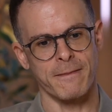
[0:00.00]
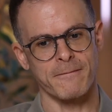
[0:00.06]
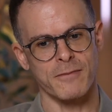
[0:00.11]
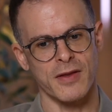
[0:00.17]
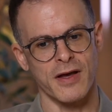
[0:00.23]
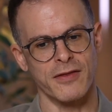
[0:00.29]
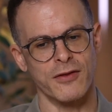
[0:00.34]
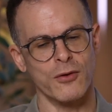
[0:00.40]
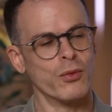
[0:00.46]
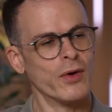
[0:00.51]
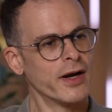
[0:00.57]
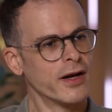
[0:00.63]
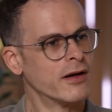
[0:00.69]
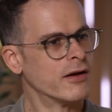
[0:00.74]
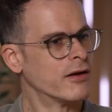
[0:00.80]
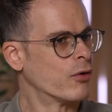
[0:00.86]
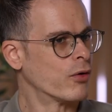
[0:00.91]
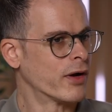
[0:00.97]
the
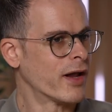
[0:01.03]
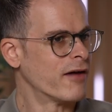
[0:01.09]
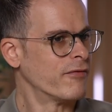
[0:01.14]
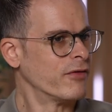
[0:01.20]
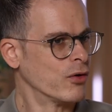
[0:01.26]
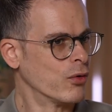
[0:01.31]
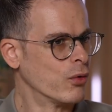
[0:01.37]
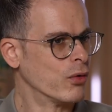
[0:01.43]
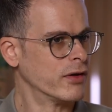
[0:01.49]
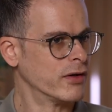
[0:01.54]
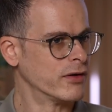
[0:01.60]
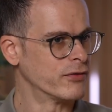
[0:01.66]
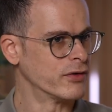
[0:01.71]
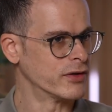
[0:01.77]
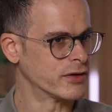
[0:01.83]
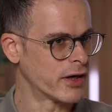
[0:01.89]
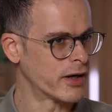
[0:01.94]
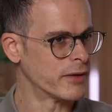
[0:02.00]
win on having all the
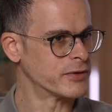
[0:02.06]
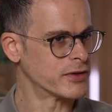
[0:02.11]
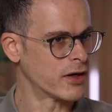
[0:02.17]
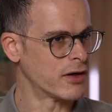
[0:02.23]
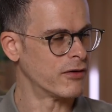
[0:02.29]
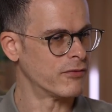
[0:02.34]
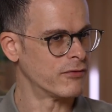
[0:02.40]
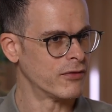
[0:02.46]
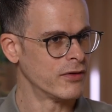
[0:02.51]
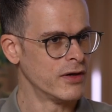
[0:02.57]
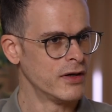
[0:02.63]
different types of